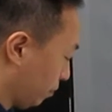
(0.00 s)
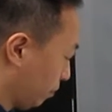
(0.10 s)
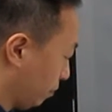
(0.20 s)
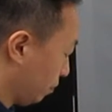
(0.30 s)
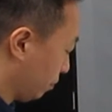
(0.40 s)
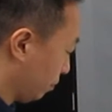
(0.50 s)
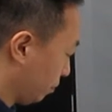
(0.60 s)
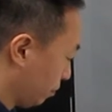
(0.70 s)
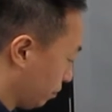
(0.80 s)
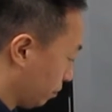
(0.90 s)
How do you bid
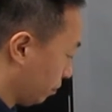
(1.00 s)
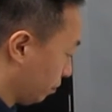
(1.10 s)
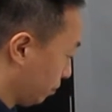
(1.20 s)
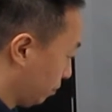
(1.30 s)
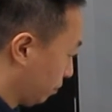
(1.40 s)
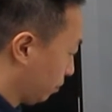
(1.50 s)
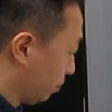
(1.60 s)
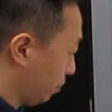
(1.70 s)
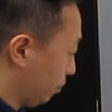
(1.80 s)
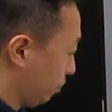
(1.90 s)
farewell
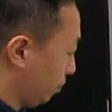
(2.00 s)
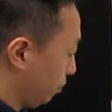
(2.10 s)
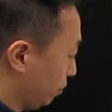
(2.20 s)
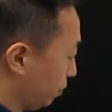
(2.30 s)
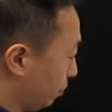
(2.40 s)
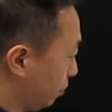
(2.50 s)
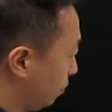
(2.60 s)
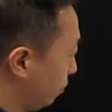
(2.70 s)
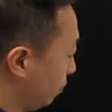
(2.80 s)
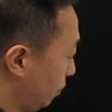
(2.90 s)
to the
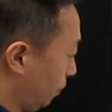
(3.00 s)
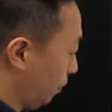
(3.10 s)
customer?